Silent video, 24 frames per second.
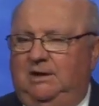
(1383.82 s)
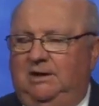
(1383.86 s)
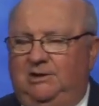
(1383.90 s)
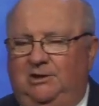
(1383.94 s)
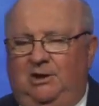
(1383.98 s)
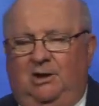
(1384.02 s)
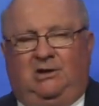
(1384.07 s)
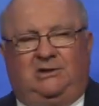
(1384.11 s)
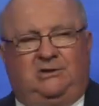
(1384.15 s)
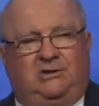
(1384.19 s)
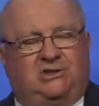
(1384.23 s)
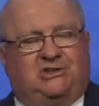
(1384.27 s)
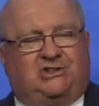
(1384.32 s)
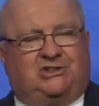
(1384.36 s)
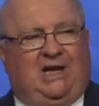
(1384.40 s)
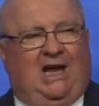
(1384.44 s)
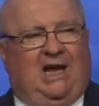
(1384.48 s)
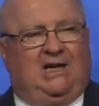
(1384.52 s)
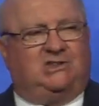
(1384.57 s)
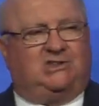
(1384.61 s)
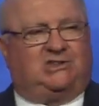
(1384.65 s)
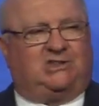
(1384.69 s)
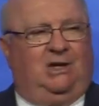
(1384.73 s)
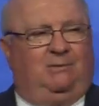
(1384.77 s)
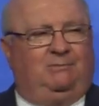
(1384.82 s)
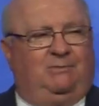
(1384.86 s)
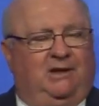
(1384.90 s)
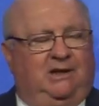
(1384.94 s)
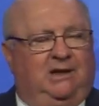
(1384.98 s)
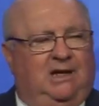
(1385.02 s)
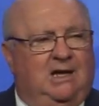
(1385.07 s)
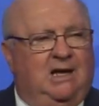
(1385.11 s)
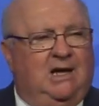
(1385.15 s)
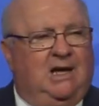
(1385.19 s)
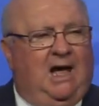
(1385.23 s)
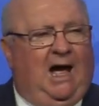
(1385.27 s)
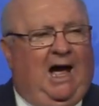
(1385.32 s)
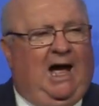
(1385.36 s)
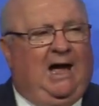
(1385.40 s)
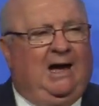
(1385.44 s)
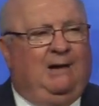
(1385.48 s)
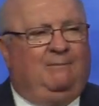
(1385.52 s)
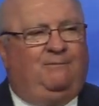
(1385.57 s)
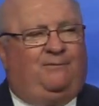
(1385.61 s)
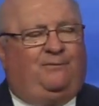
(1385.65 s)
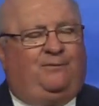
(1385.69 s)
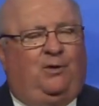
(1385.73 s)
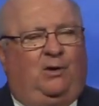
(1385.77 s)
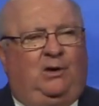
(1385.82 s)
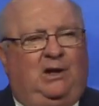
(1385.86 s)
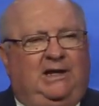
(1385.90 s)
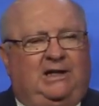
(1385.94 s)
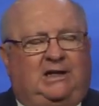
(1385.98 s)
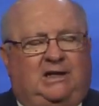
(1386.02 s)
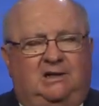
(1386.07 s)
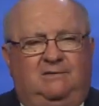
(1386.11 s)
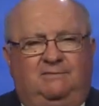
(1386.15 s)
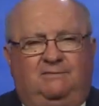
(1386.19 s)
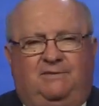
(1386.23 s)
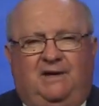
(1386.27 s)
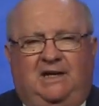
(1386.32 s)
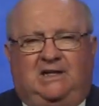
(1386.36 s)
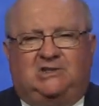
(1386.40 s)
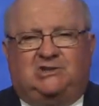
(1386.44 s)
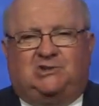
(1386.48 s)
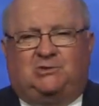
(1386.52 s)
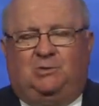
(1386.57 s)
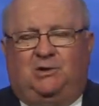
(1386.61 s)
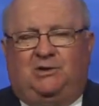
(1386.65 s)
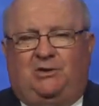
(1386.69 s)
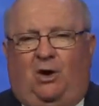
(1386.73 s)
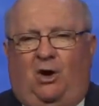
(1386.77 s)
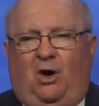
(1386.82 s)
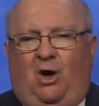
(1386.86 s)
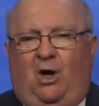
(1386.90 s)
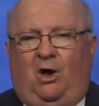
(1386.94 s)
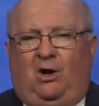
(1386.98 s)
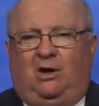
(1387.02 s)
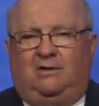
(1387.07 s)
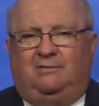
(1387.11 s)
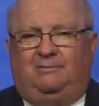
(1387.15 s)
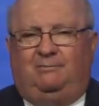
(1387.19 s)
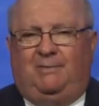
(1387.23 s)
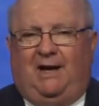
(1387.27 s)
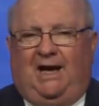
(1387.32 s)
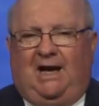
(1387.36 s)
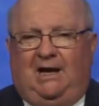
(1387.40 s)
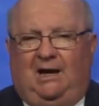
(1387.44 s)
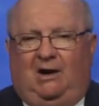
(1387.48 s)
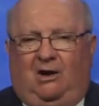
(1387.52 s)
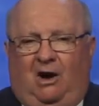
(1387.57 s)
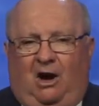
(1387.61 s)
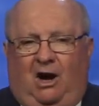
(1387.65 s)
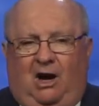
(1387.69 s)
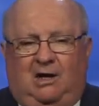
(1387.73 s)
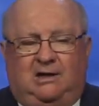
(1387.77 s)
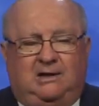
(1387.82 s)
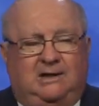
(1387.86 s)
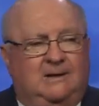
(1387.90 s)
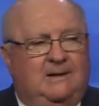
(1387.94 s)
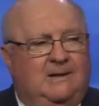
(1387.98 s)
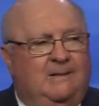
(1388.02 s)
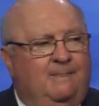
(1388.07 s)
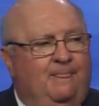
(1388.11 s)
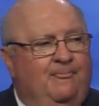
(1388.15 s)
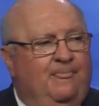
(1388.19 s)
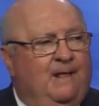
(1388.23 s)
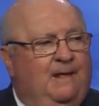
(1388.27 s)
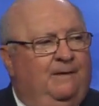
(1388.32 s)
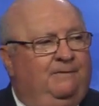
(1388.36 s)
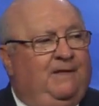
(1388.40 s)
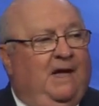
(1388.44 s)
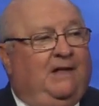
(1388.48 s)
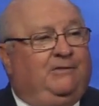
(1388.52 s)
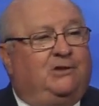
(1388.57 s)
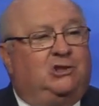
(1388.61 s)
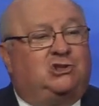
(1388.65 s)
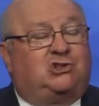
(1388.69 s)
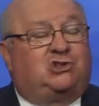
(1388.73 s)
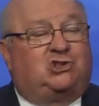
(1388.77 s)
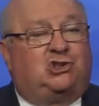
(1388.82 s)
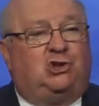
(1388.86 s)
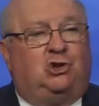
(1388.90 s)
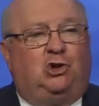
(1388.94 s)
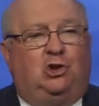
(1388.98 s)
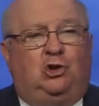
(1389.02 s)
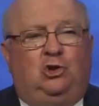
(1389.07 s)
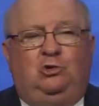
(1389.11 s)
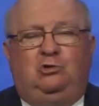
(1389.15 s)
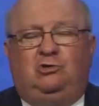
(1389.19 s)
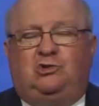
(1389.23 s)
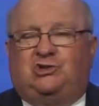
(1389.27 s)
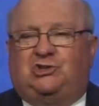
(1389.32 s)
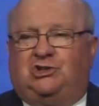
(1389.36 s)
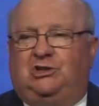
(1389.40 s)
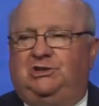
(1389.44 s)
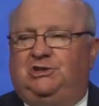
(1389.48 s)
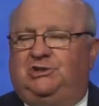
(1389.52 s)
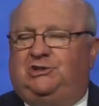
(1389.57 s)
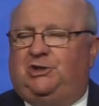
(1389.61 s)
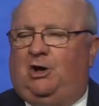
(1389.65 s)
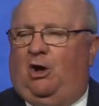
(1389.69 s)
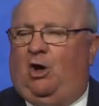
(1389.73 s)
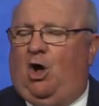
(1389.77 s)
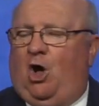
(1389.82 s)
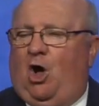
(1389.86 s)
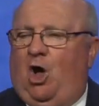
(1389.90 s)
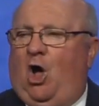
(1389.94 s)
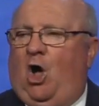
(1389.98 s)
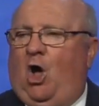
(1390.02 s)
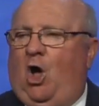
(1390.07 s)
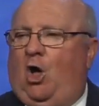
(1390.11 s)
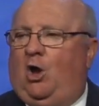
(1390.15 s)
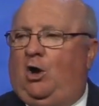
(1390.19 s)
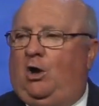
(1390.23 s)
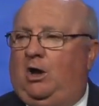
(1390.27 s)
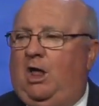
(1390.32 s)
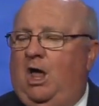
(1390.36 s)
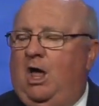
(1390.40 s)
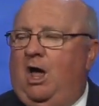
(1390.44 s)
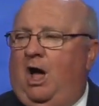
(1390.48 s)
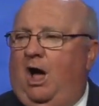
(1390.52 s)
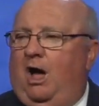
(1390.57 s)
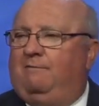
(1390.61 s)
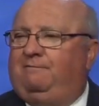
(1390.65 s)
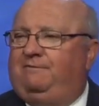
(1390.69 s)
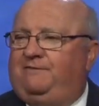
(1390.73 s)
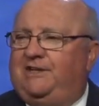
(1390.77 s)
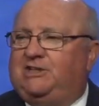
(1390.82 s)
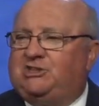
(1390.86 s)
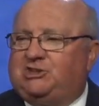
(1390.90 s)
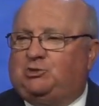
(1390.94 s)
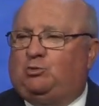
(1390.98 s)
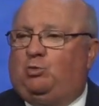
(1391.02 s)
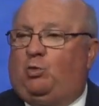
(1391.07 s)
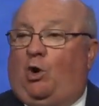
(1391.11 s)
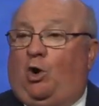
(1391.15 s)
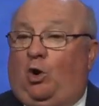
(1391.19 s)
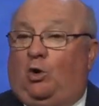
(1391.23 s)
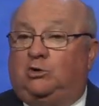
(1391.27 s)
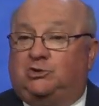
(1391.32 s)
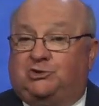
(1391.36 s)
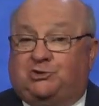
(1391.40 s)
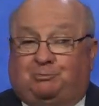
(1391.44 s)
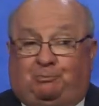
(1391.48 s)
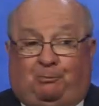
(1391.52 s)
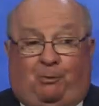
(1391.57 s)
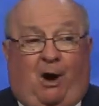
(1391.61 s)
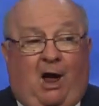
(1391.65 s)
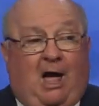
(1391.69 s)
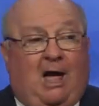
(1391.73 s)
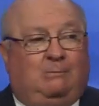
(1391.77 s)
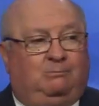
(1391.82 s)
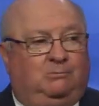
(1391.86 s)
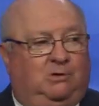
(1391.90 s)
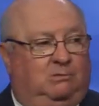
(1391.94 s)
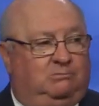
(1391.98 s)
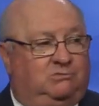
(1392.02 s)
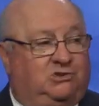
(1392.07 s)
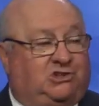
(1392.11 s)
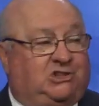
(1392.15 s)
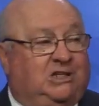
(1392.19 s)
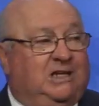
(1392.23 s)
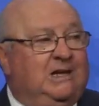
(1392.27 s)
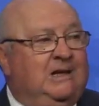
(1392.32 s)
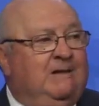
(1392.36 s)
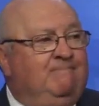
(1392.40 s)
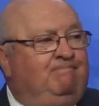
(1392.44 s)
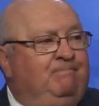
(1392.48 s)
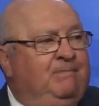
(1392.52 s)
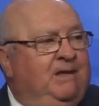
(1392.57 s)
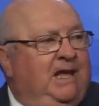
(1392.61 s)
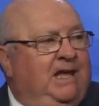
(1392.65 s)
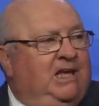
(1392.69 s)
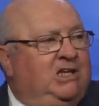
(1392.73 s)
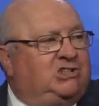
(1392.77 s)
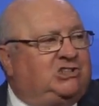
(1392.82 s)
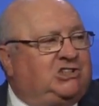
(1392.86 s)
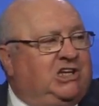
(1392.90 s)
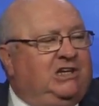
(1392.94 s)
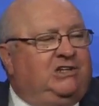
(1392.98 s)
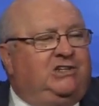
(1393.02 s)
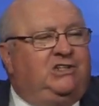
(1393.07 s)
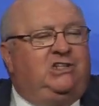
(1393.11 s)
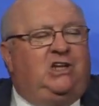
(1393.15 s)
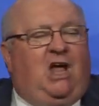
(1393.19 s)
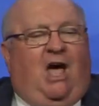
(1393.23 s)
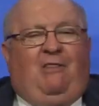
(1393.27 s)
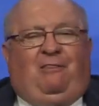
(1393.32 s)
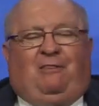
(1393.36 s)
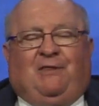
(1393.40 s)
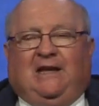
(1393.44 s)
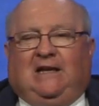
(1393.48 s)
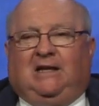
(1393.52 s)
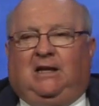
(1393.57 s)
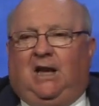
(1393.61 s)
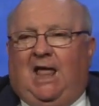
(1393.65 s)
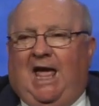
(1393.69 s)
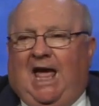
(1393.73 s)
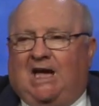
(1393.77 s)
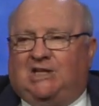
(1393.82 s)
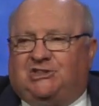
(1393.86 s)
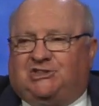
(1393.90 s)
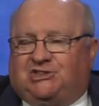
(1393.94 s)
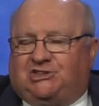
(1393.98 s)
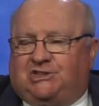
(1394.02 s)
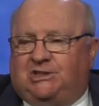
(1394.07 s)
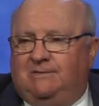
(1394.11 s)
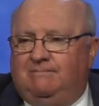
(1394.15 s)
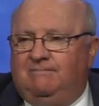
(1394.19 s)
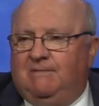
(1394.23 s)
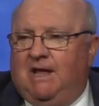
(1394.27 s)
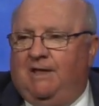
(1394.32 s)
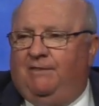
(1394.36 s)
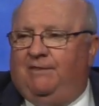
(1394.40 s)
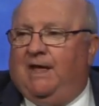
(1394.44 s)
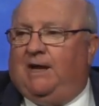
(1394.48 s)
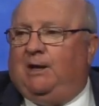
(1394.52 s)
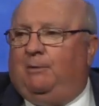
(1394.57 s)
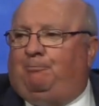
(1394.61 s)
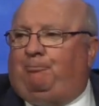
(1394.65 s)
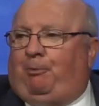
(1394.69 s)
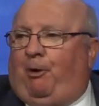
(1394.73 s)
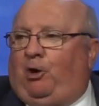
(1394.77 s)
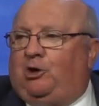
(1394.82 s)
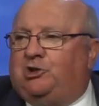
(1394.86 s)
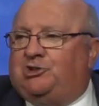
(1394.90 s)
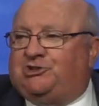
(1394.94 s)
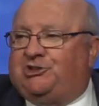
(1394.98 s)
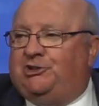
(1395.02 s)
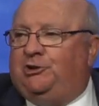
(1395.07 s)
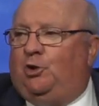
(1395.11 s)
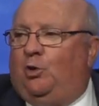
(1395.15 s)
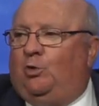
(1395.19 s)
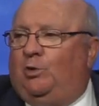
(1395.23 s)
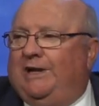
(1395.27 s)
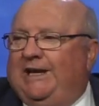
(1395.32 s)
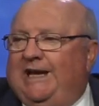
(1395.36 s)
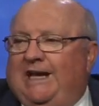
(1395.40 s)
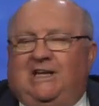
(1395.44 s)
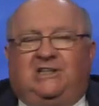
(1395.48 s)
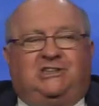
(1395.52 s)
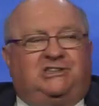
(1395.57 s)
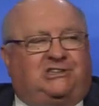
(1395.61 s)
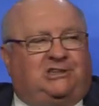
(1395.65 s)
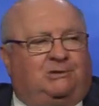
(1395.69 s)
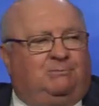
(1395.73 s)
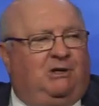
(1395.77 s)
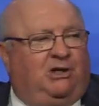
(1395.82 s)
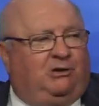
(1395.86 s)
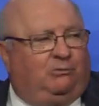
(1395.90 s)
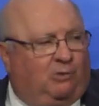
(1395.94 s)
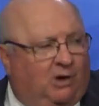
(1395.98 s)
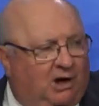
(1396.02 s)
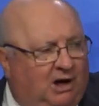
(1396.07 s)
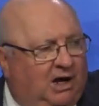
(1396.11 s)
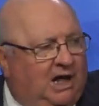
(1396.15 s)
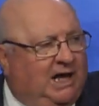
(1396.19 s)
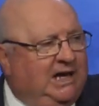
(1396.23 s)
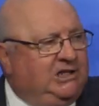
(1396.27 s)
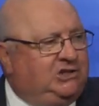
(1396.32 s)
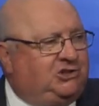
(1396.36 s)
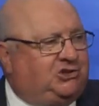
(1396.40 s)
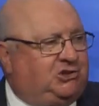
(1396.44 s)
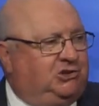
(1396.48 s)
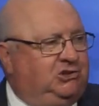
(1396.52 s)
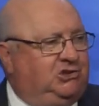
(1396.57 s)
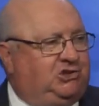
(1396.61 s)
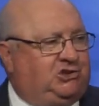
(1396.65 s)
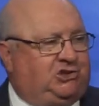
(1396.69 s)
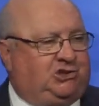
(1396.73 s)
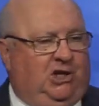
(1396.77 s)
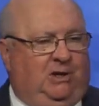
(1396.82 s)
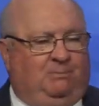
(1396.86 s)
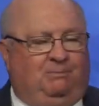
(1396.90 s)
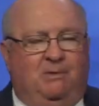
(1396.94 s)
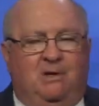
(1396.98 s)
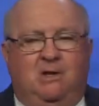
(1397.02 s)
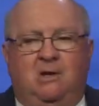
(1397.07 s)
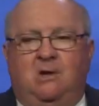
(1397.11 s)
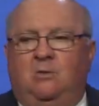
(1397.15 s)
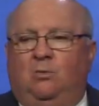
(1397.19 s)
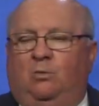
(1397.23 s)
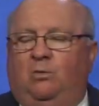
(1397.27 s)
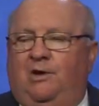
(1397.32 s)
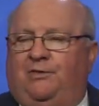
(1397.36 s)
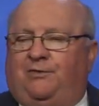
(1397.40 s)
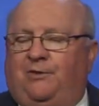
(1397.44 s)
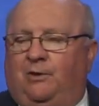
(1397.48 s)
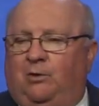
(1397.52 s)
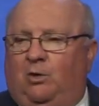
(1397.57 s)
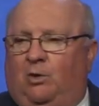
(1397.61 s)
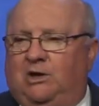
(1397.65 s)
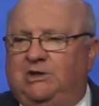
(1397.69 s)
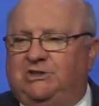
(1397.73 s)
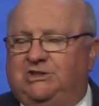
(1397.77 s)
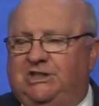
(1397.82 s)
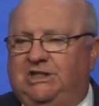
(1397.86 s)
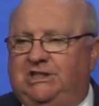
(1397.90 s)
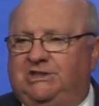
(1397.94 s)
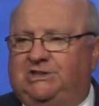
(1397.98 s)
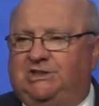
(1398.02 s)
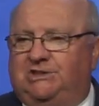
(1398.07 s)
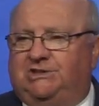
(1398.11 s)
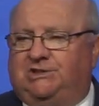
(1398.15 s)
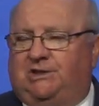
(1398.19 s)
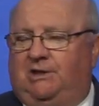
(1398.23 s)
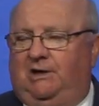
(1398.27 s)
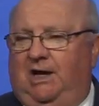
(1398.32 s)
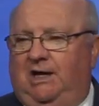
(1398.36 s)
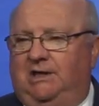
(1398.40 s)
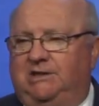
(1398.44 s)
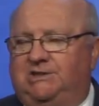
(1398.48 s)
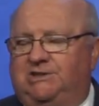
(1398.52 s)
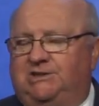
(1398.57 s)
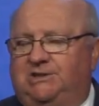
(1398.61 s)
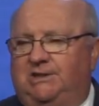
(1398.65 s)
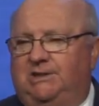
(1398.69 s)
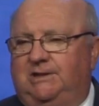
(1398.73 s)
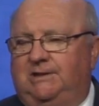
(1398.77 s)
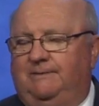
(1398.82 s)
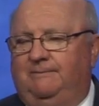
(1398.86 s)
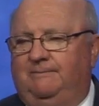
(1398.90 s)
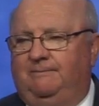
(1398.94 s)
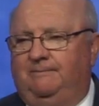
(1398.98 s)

You understand something? I am fully convinced with all of my heart that the solution to all of this world's problems is in nothing less than a personal, intimate relationship with the Lord Jesus Christ.